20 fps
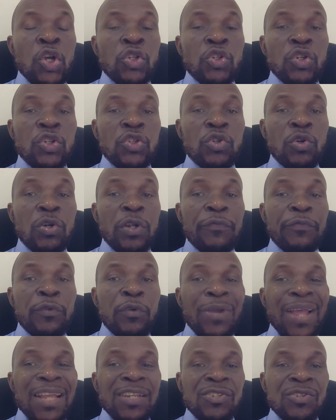Judicial
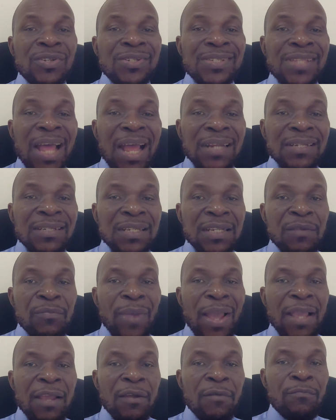review ensures that
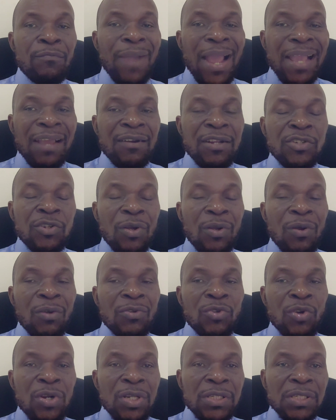migration
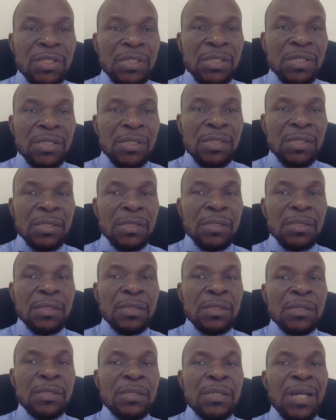authorities
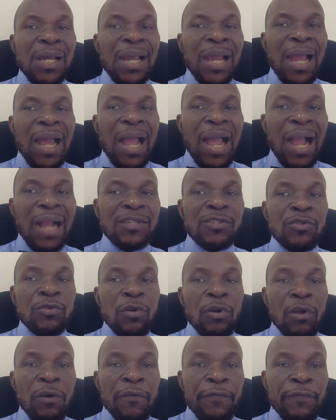act
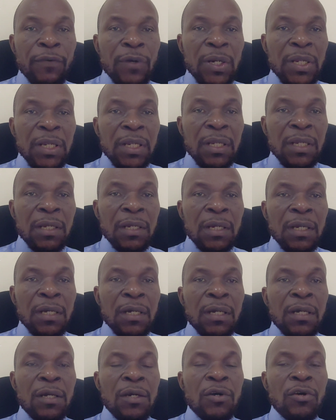lawfully,
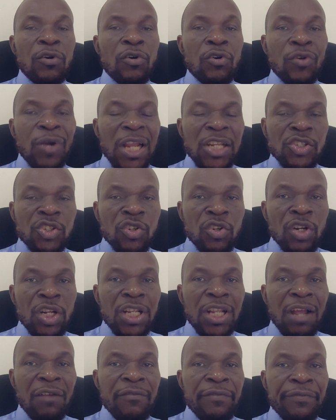
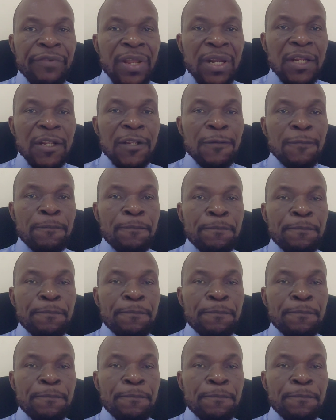rationally, and fairly.